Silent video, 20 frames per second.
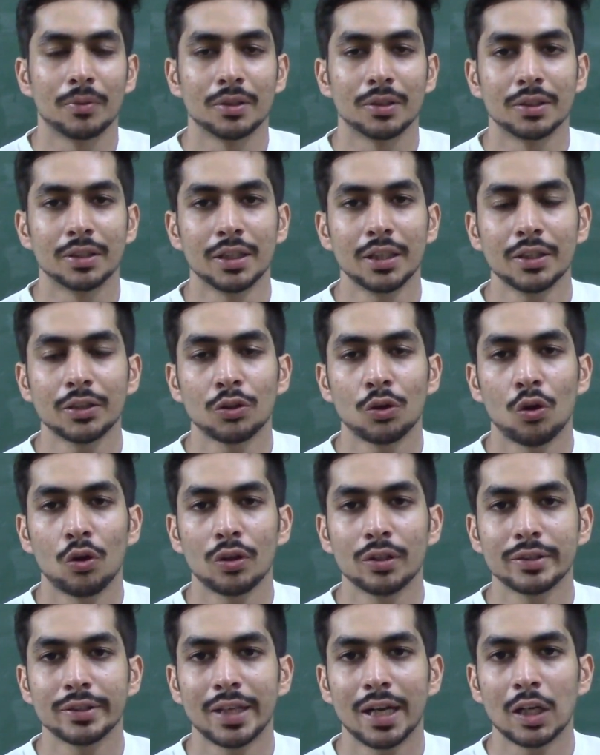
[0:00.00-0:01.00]
they
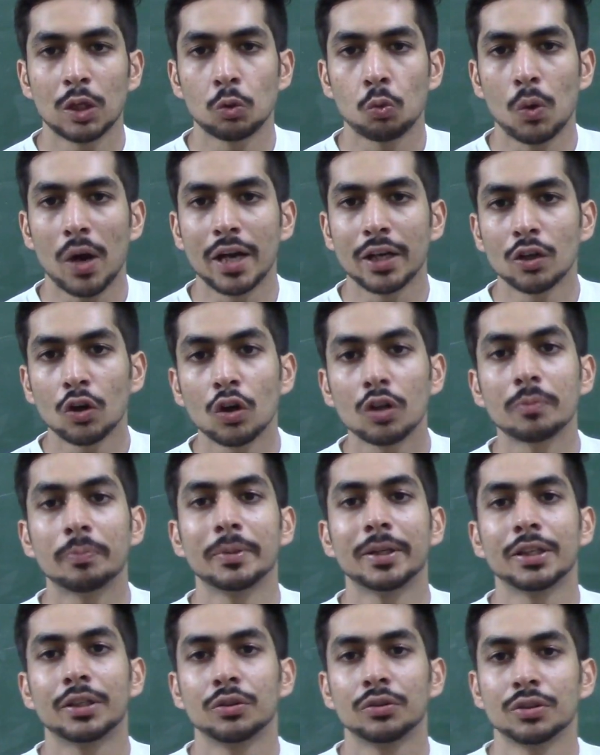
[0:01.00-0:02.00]
thought that why not
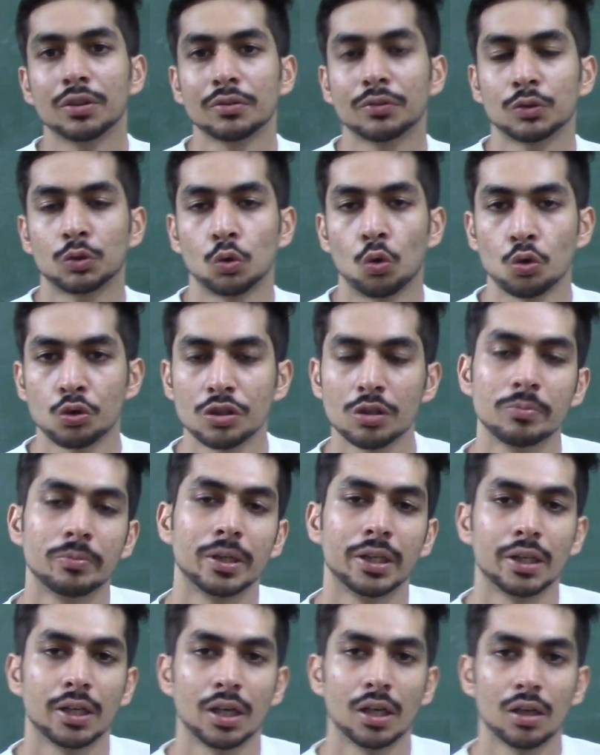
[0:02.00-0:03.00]
make use of social
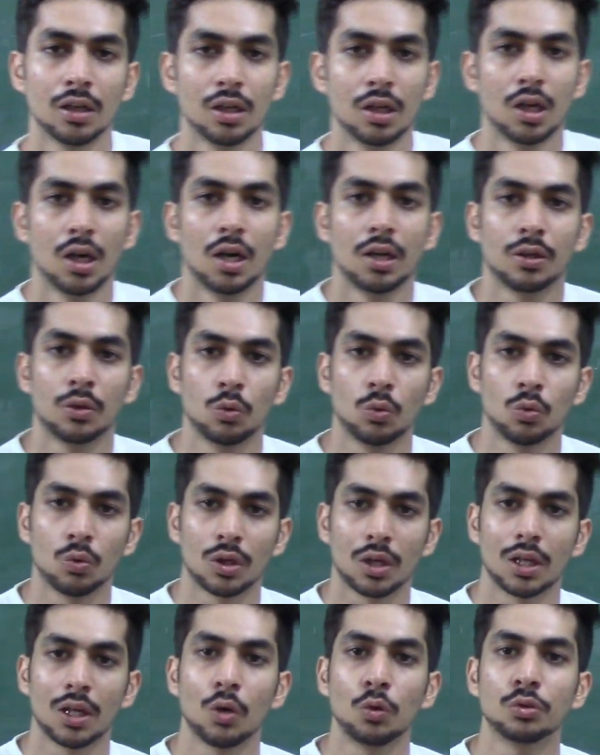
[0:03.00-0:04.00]
media to
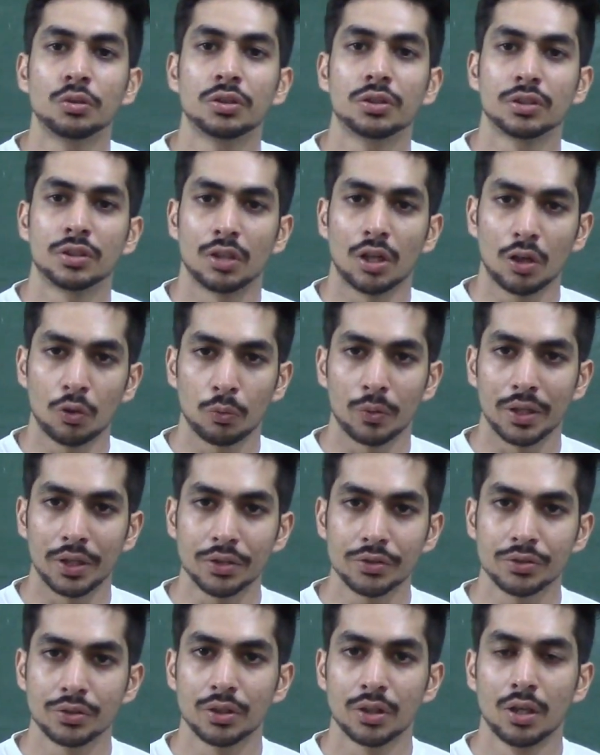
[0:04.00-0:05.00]
run out
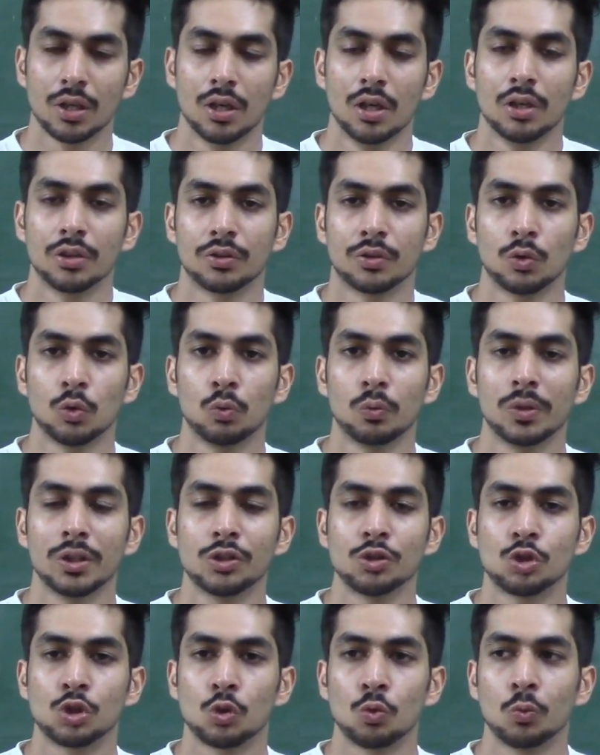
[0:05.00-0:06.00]
surveys through
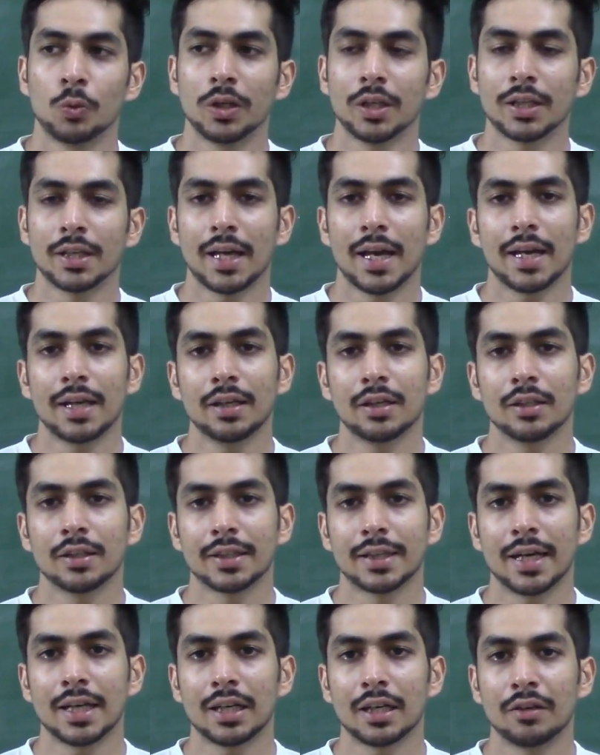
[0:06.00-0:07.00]
which we
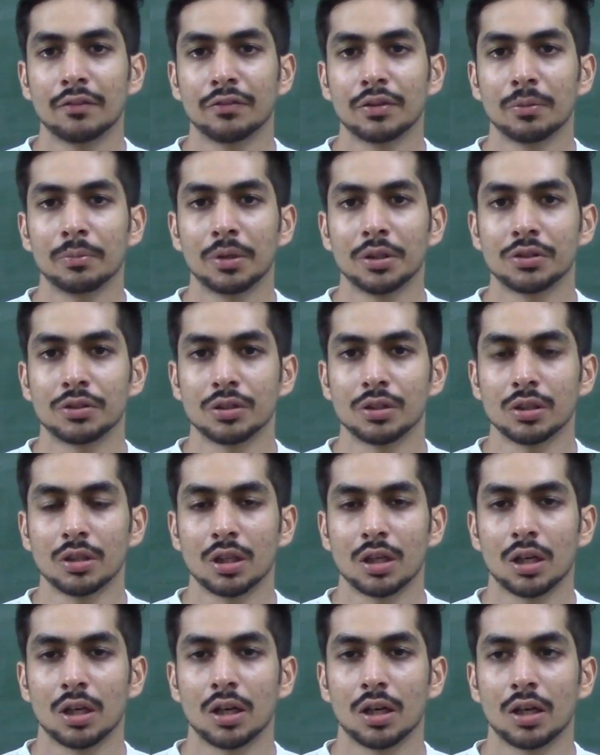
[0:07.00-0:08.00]
can get
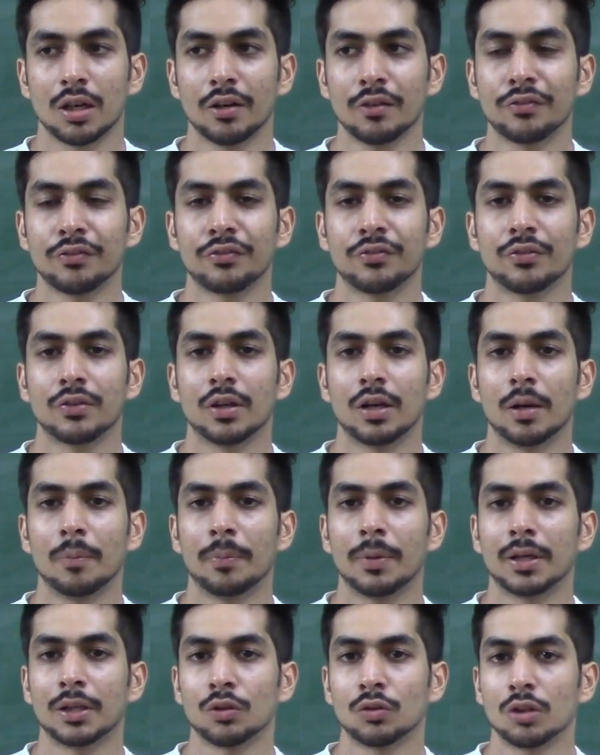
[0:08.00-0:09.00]
information if a
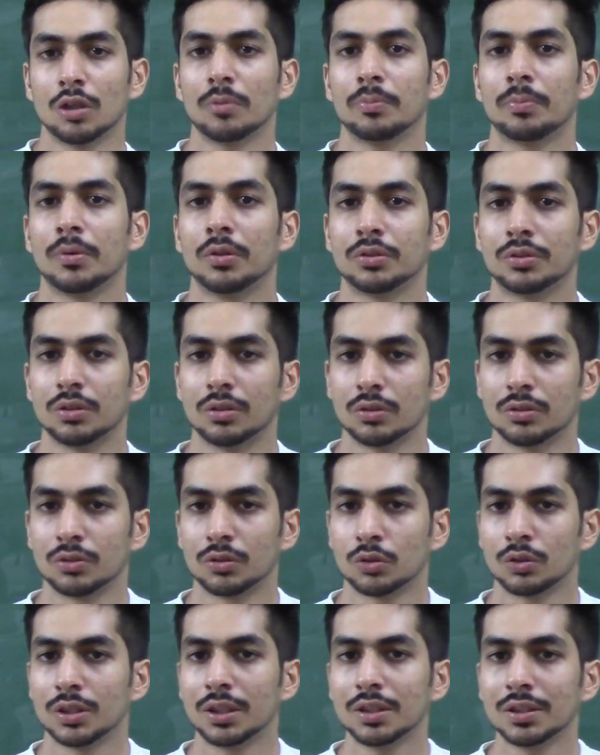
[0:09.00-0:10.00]
particular person,
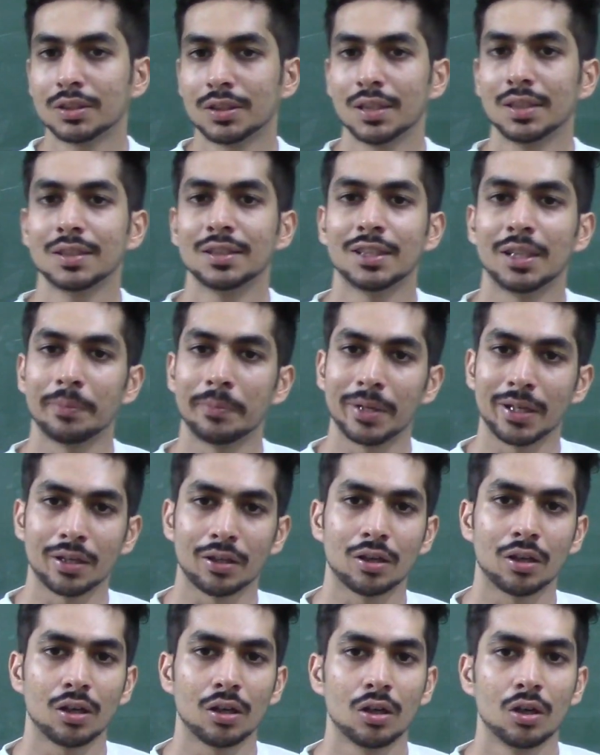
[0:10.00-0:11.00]
so these days in
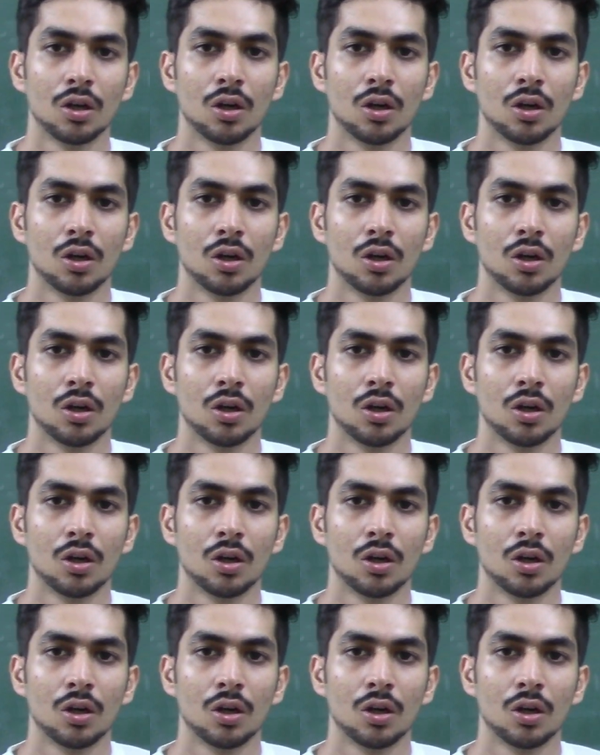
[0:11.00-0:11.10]
America,